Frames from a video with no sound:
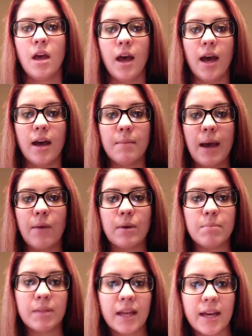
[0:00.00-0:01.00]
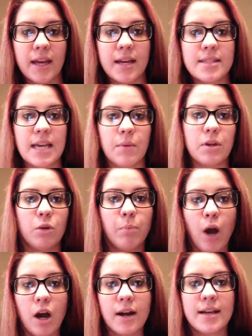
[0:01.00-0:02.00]
how we blitz, how we do
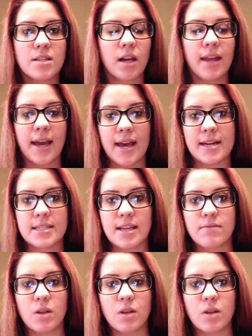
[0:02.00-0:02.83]
parties, all that kind of stuff.